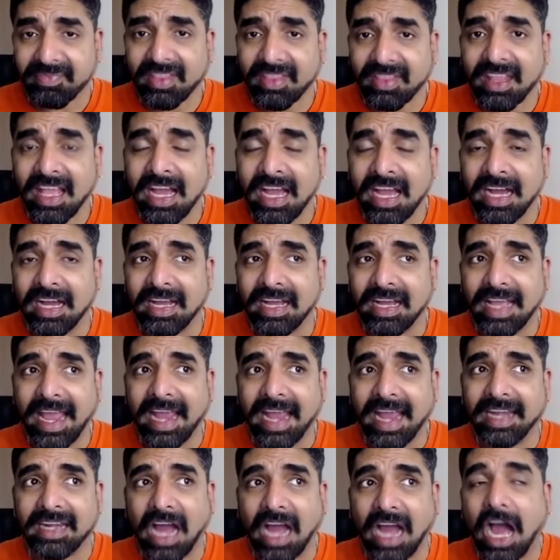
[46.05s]

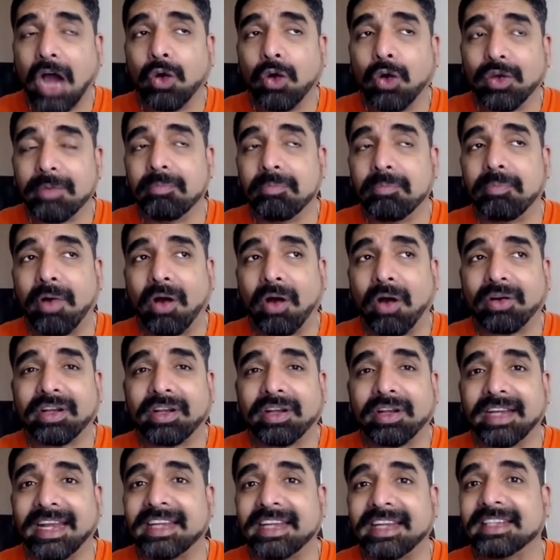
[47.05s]
and how
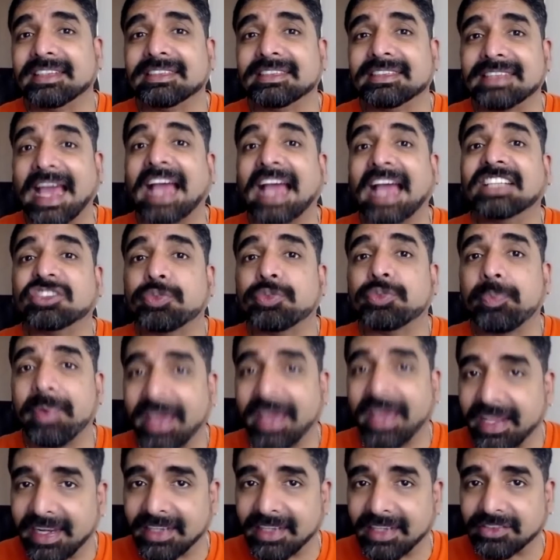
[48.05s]
important it is as
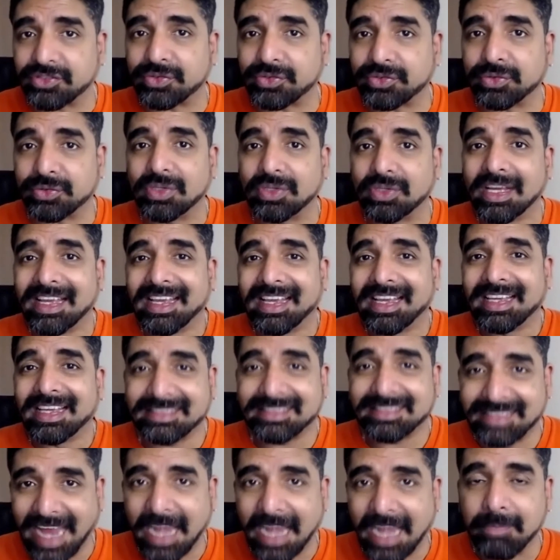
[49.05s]
parents to
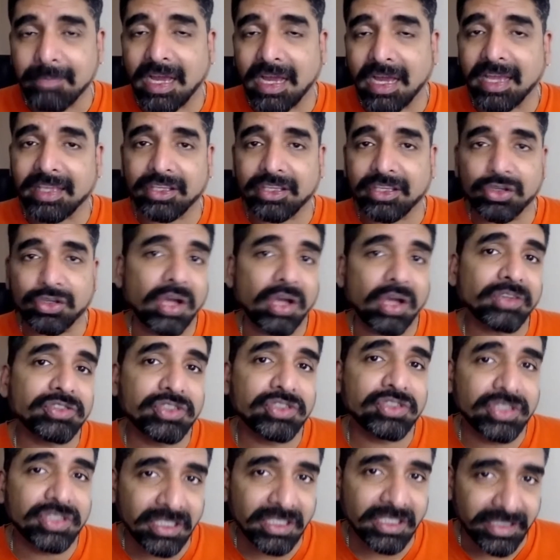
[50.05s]
stand by your
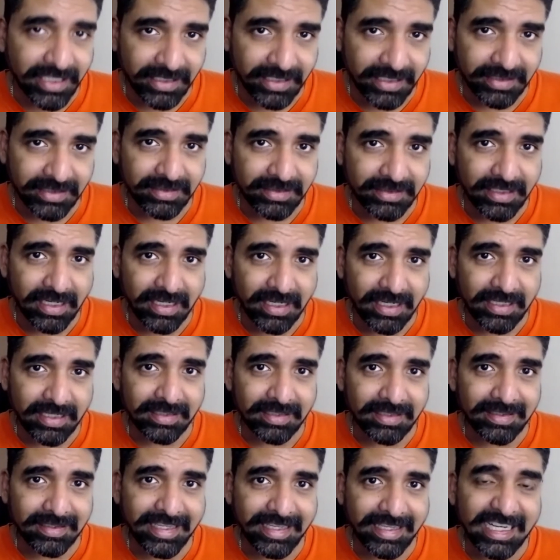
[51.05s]
children,
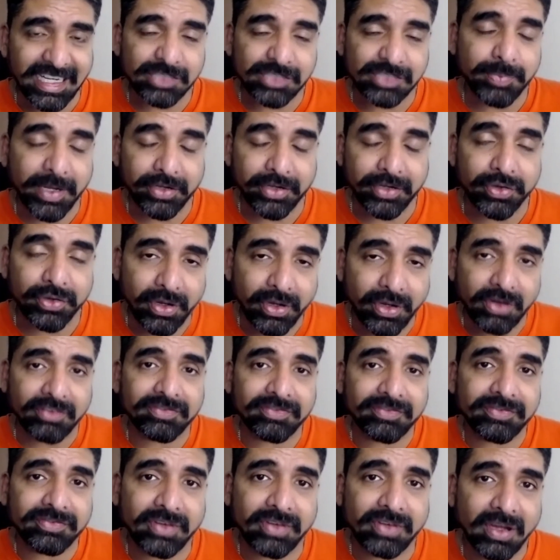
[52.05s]
irrespective
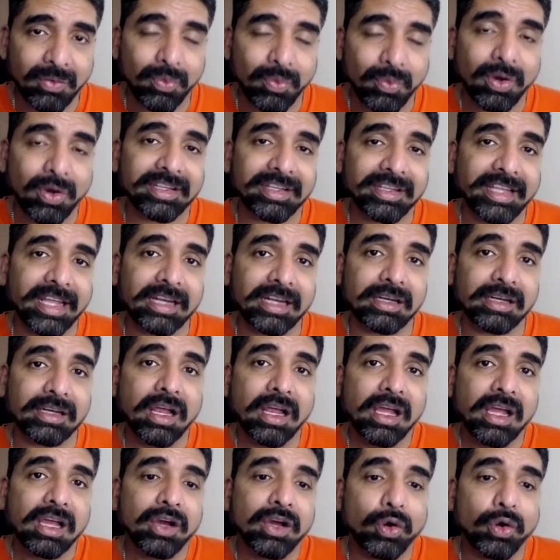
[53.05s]
of what their
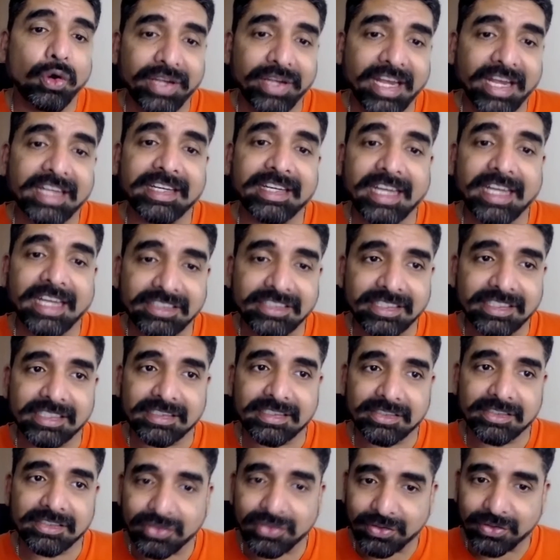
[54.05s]

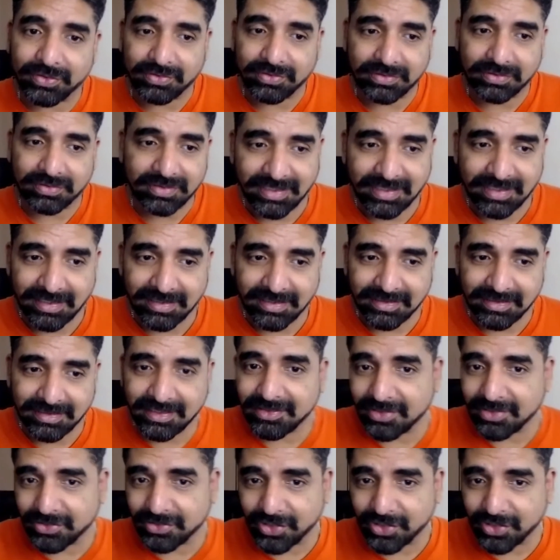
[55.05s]
orientation is. So
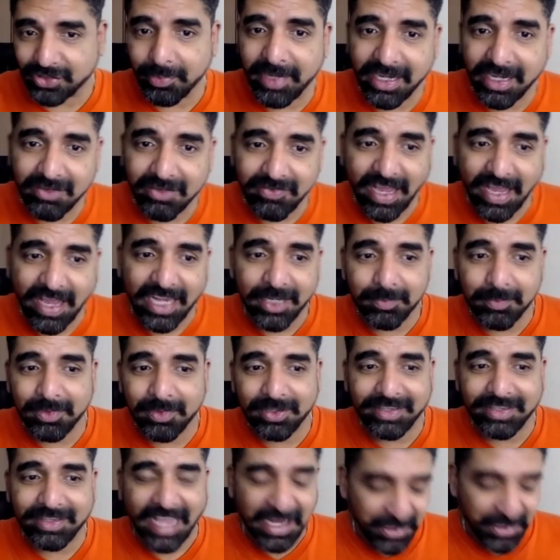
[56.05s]
this is going to be
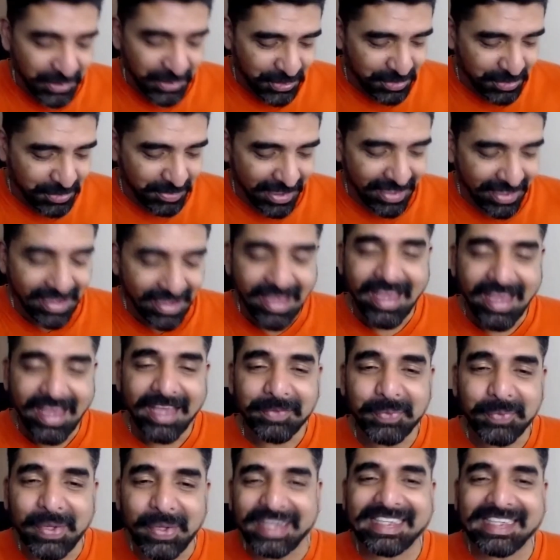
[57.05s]
invaluable. Thank you, Rupa.
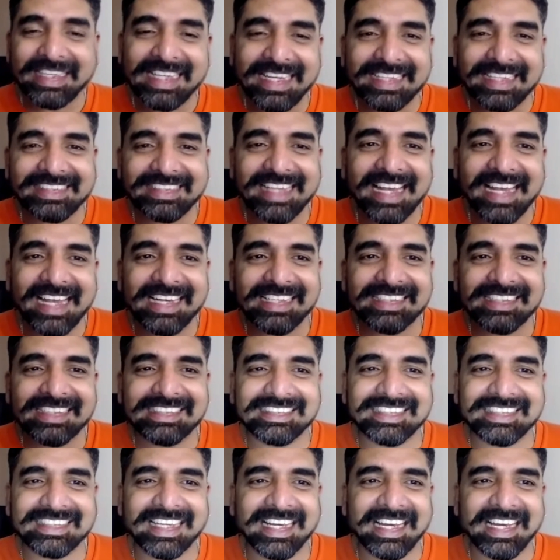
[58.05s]
Quickly tell
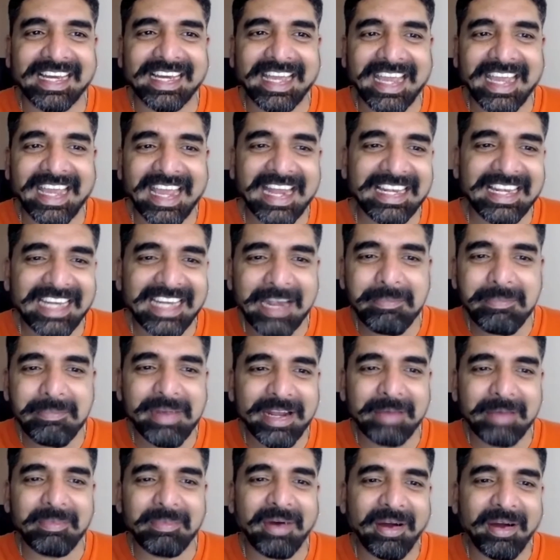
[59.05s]
us a little
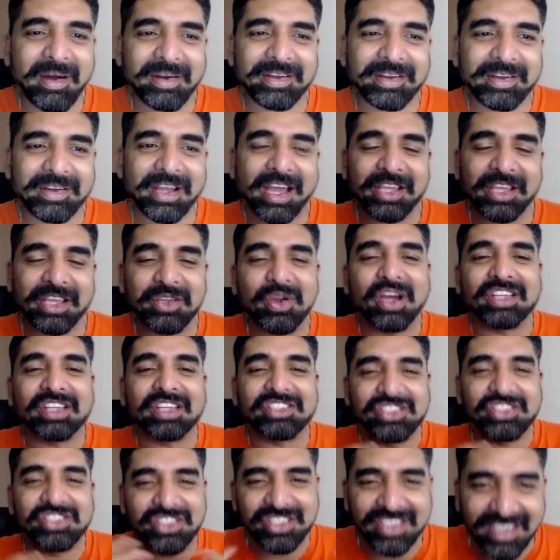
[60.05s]
bit about your
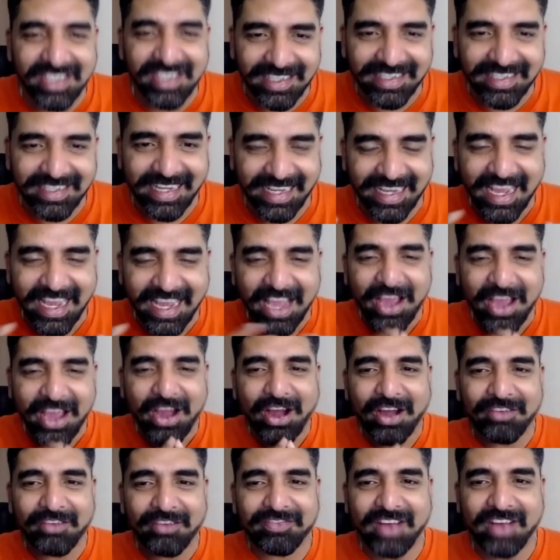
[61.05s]
journey
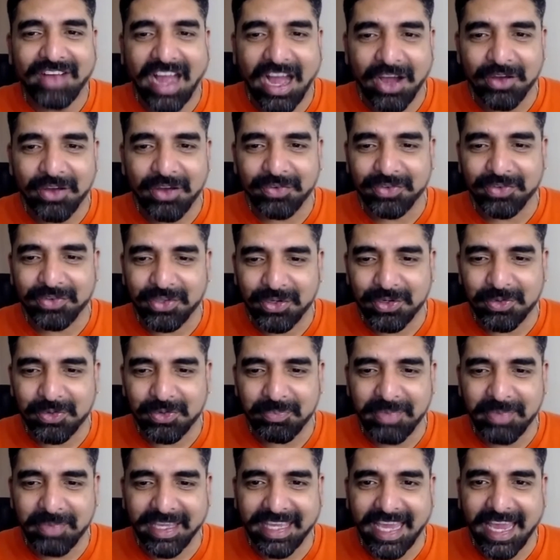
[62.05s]
of how
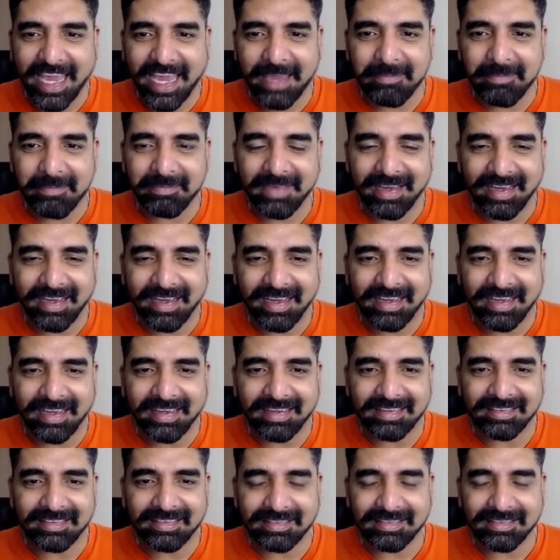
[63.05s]
you became a